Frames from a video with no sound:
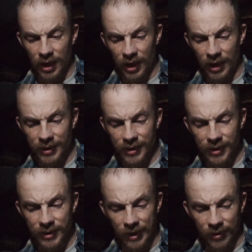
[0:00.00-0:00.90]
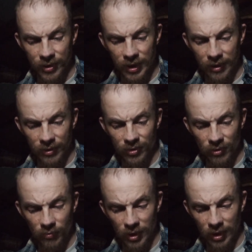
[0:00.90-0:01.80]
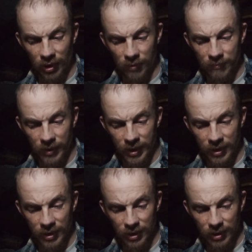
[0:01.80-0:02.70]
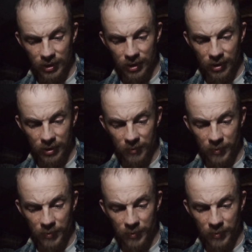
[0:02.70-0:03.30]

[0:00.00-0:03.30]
aides, and secretaries who work up there at the